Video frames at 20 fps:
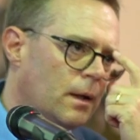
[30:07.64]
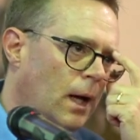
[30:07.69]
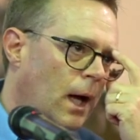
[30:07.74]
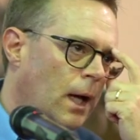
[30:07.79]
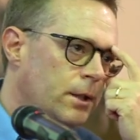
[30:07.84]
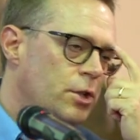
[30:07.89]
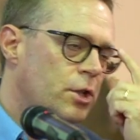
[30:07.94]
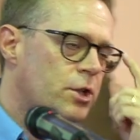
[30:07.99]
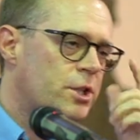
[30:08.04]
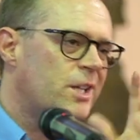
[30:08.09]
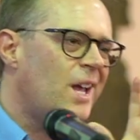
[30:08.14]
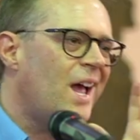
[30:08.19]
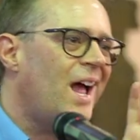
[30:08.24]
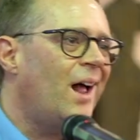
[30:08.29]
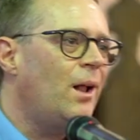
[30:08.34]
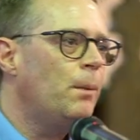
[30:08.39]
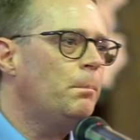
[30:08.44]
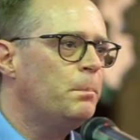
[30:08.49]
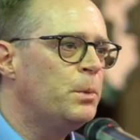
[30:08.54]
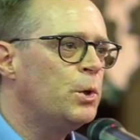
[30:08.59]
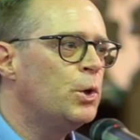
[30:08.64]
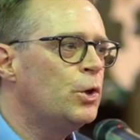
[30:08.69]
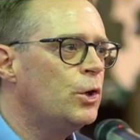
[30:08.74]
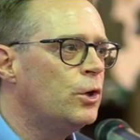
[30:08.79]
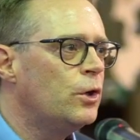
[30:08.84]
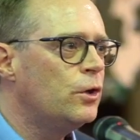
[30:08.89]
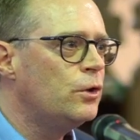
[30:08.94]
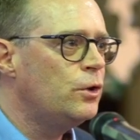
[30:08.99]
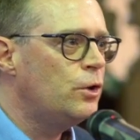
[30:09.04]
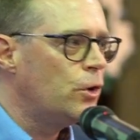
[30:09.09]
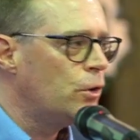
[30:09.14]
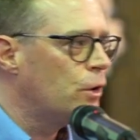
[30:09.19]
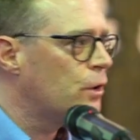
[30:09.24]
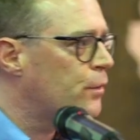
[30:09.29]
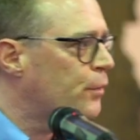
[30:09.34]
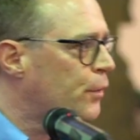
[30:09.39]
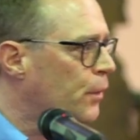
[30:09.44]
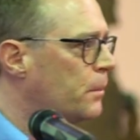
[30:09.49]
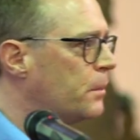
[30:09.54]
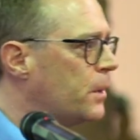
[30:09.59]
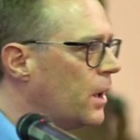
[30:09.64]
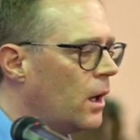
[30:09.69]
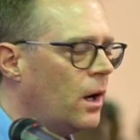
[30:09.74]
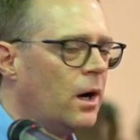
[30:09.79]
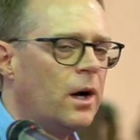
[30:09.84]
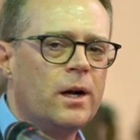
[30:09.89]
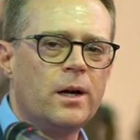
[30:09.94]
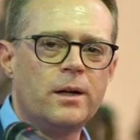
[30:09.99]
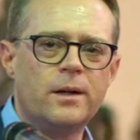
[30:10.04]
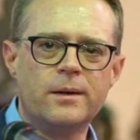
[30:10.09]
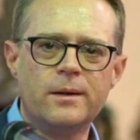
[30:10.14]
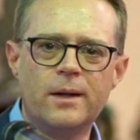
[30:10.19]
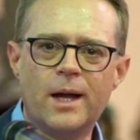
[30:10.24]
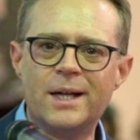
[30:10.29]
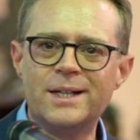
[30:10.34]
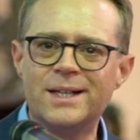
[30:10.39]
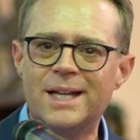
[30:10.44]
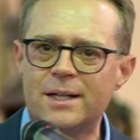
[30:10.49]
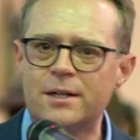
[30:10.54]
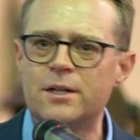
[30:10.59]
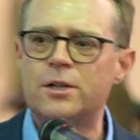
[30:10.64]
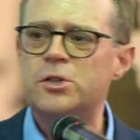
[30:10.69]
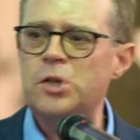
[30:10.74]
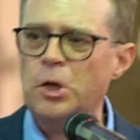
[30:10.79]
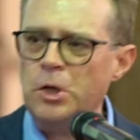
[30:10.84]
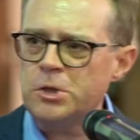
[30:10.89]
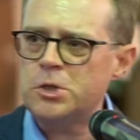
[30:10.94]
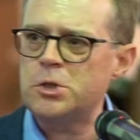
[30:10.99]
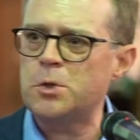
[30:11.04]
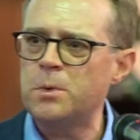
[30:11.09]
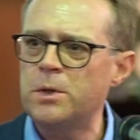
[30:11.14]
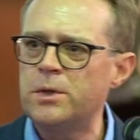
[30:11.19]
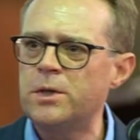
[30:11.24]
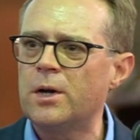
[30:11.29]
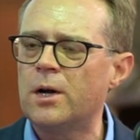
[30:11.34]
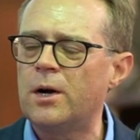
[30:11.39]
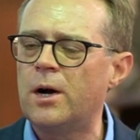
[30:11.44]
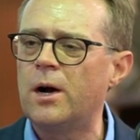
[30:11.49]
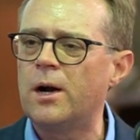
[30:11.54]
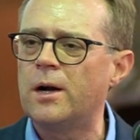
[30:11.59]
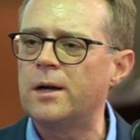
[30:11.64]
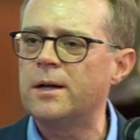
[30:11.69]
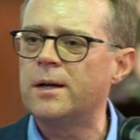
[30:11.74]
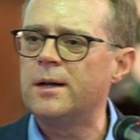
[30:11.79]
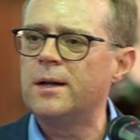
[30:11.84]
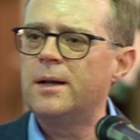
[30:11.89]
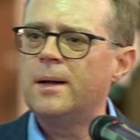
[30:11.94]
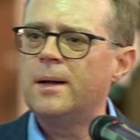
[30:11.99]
And just to help you do it from the heart and get in touch with your heart,